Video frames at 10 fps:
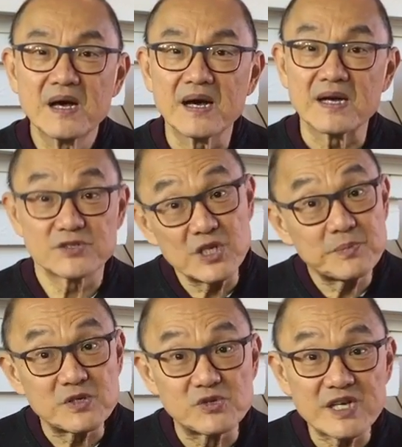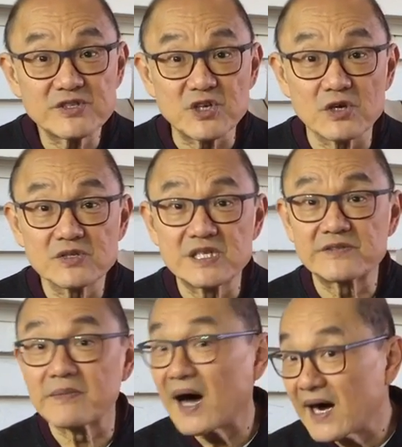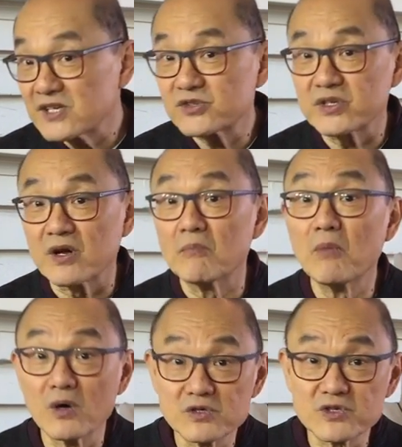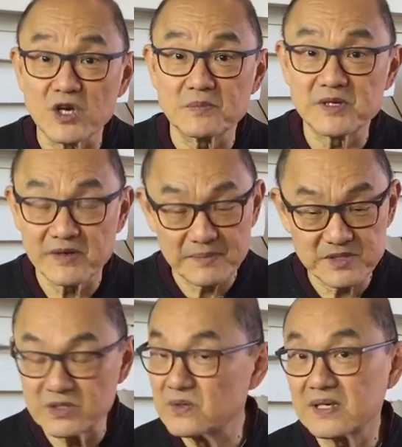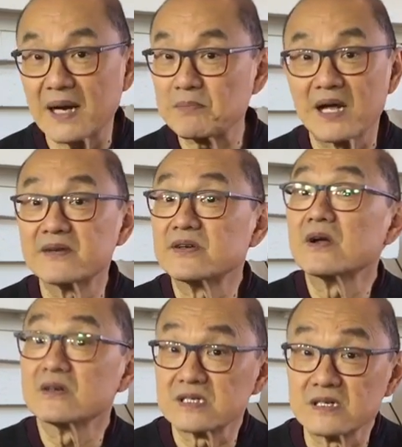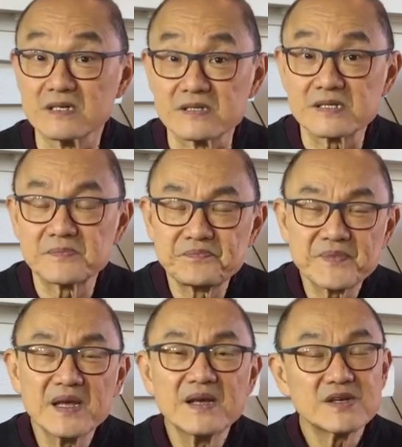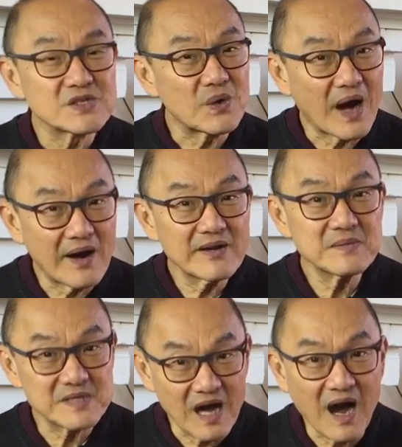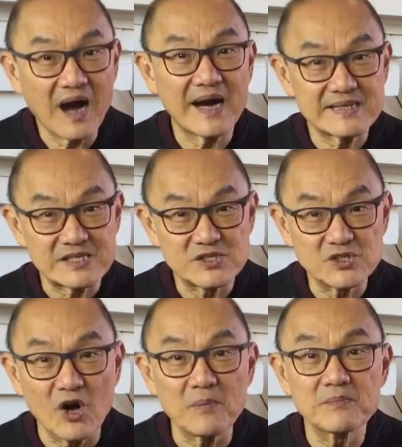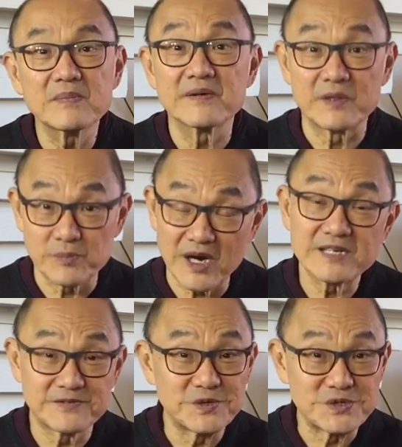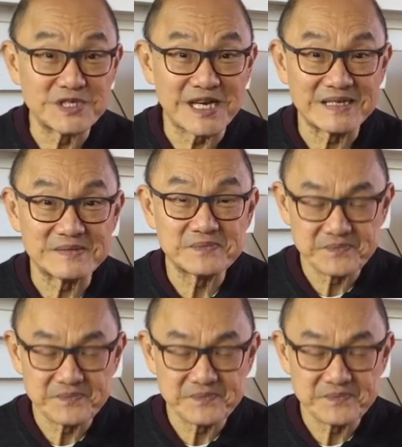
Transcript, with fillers: Uh, cheaper dress Chelseas from high street or mall shops are up to a couple of hundred Aussie dollars. So RMs are at the top of the price food chain.